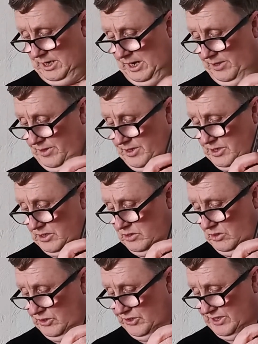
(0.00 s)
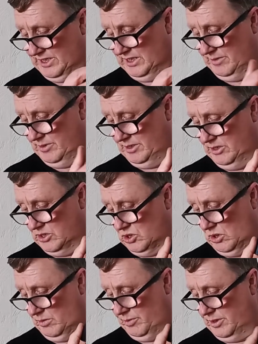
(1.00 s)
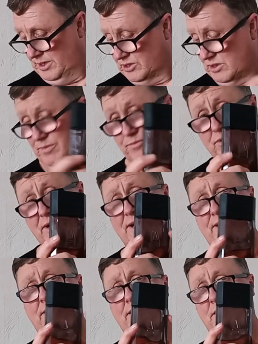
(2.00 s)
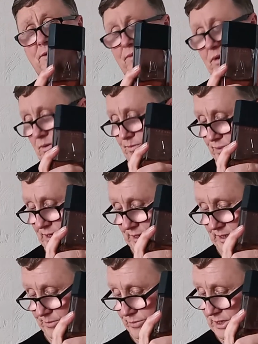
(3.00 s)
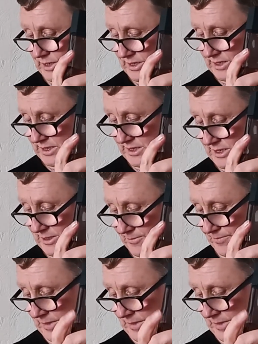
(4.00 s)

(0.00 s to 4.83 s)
And this has got cinnamon in the top. It's got brandy. So if you like brandy, brandy's in here.